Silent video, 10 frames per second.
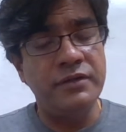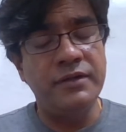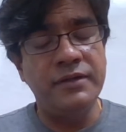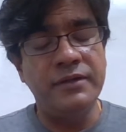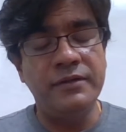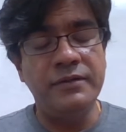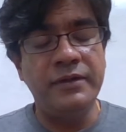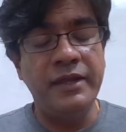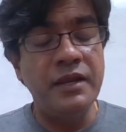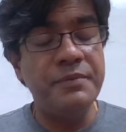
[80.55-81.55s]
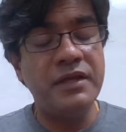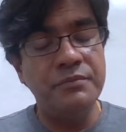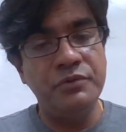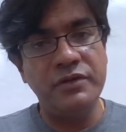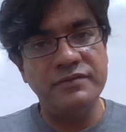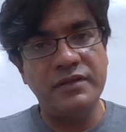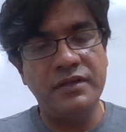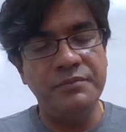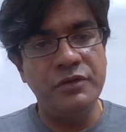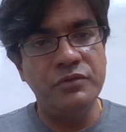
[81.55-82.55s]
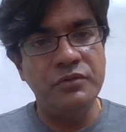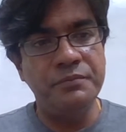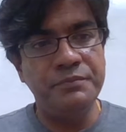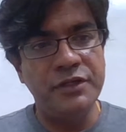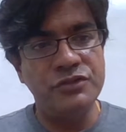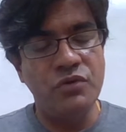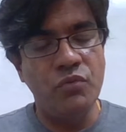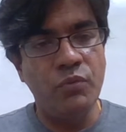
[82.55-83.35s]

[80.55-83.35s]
NLP components that come into picture.